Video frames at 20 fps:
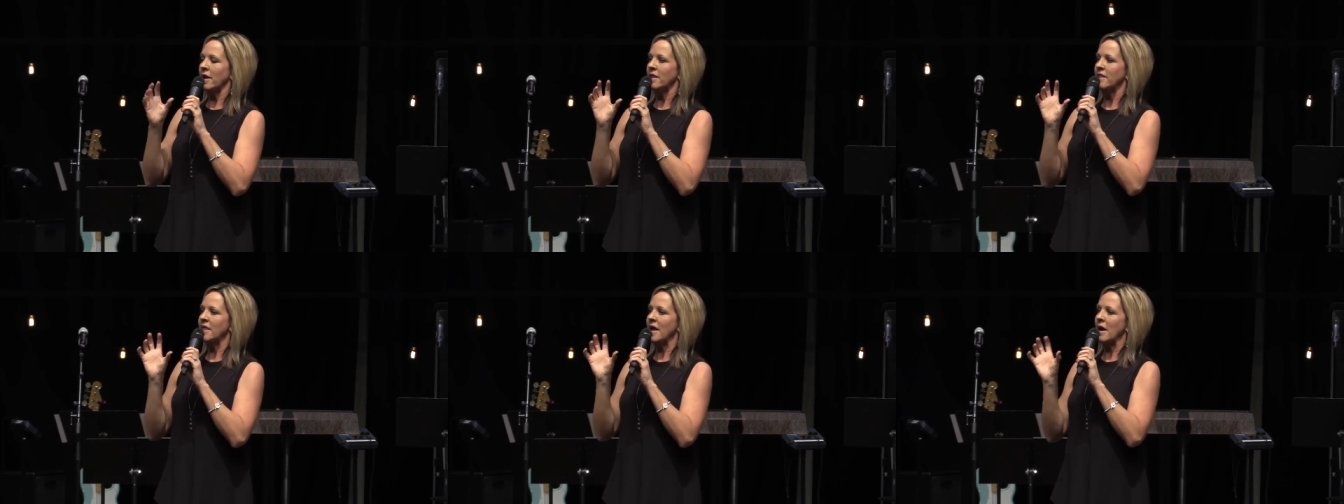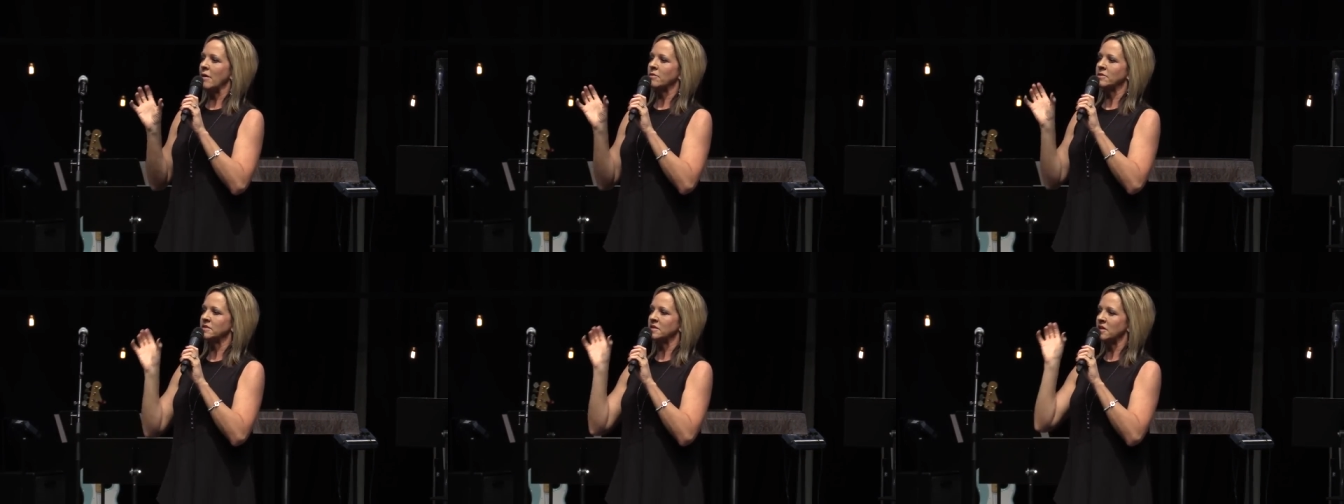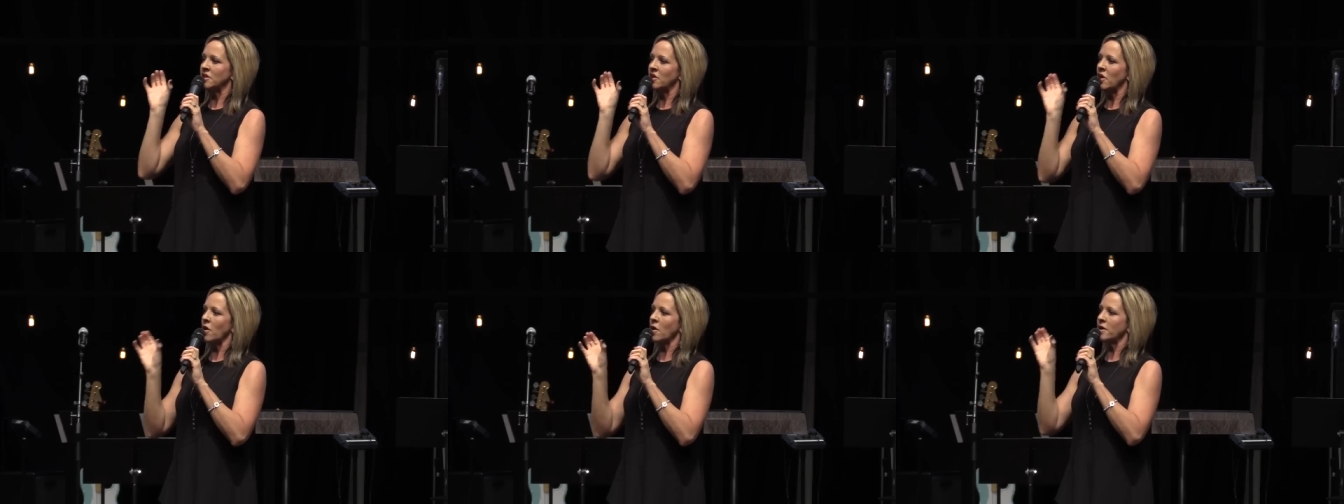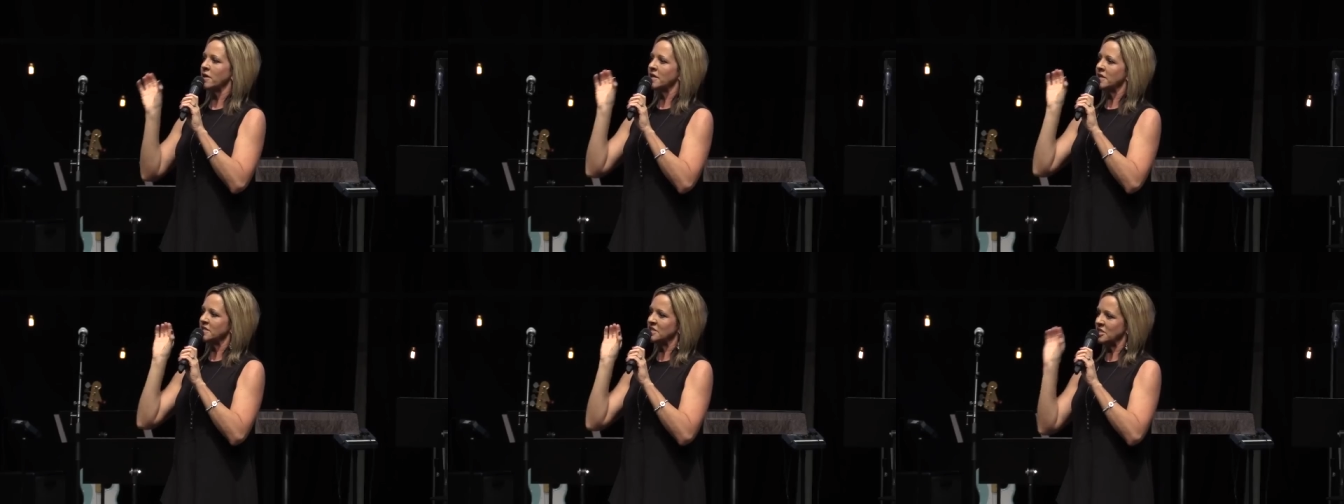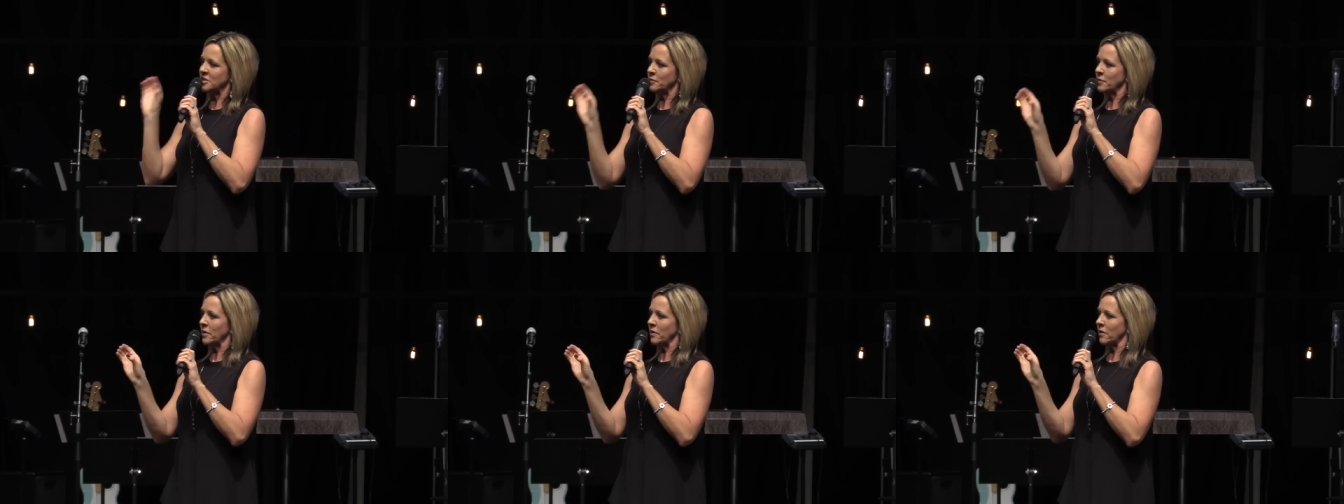that was the guardian
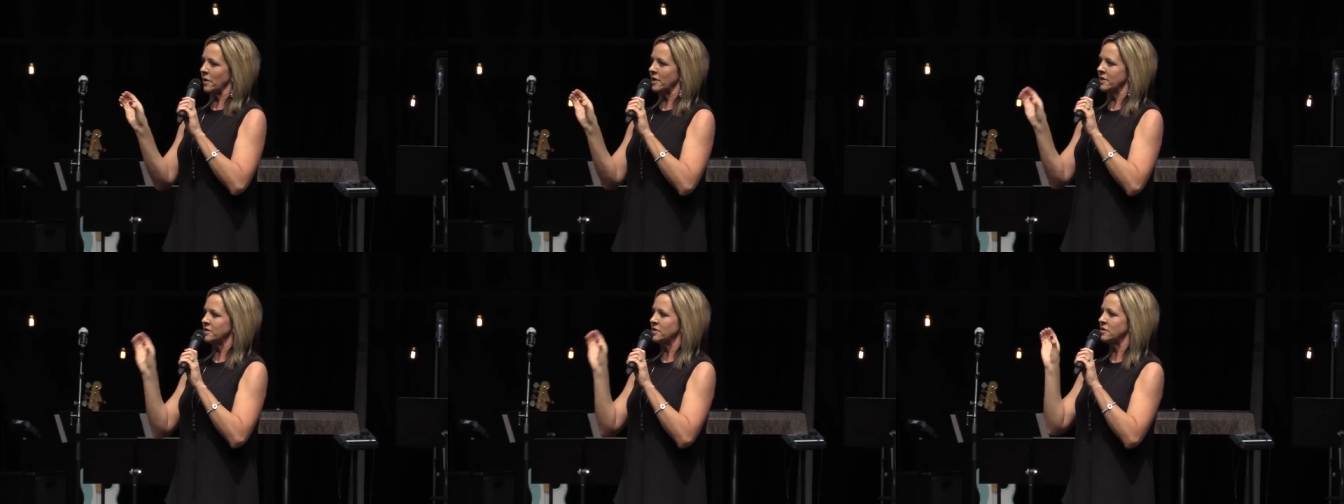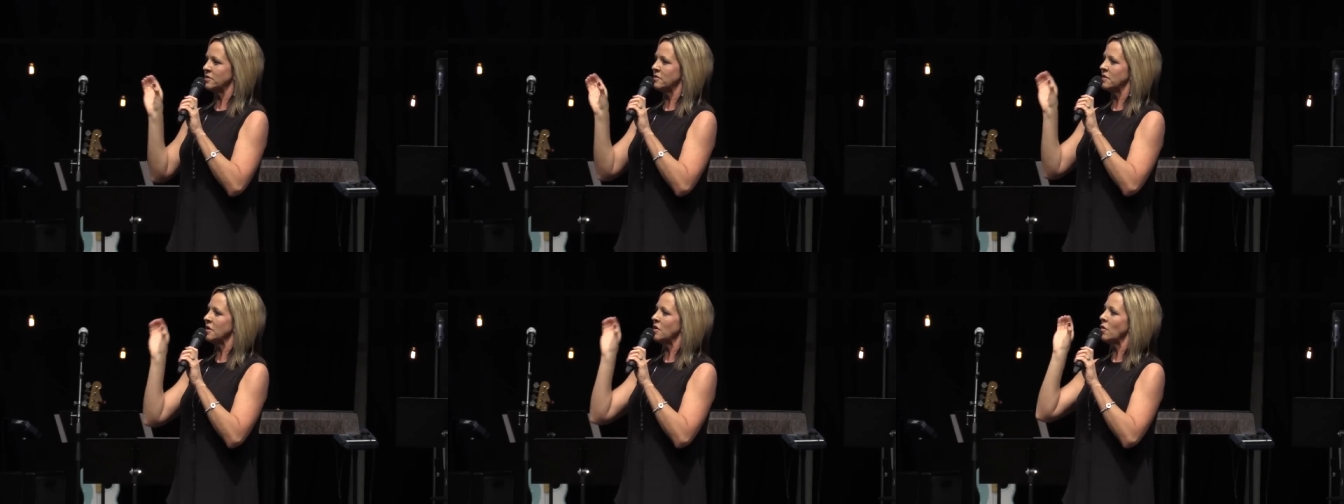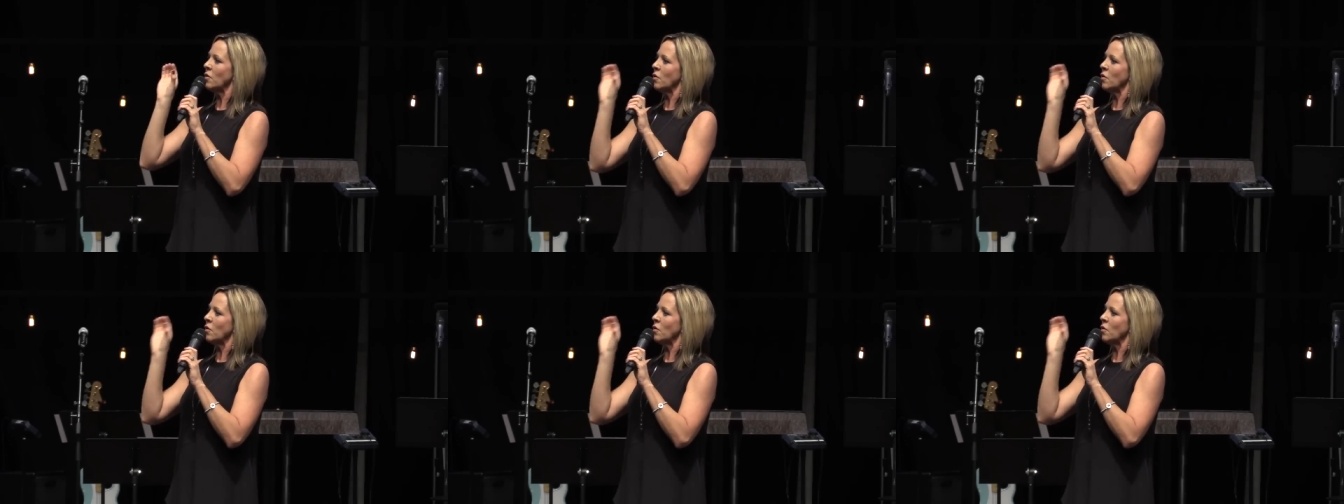spirit to the